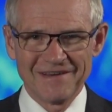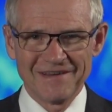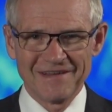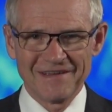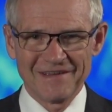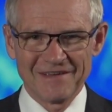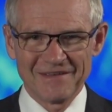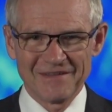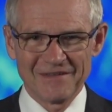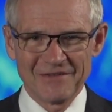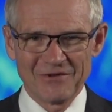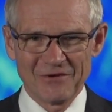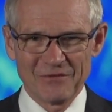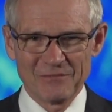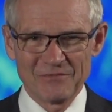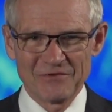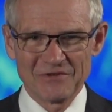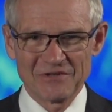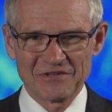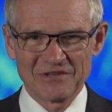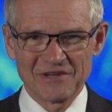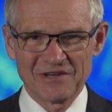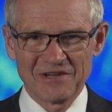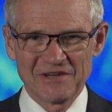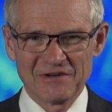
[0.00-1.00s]

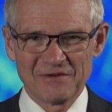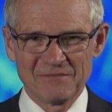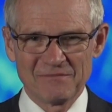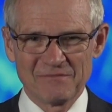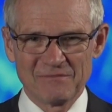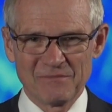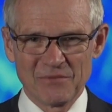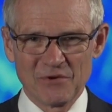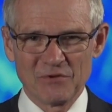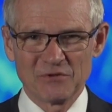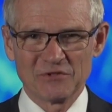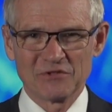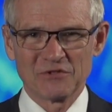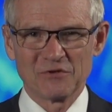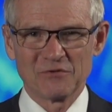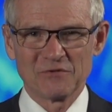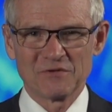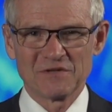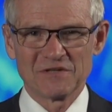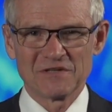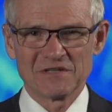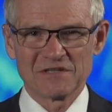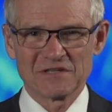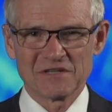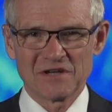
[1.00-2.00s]
opposition leader Bill
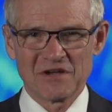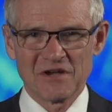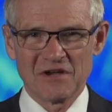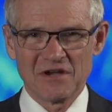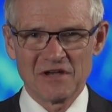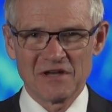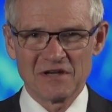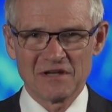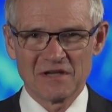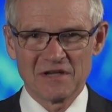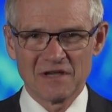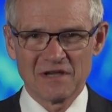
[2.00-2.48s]
Shorten's side.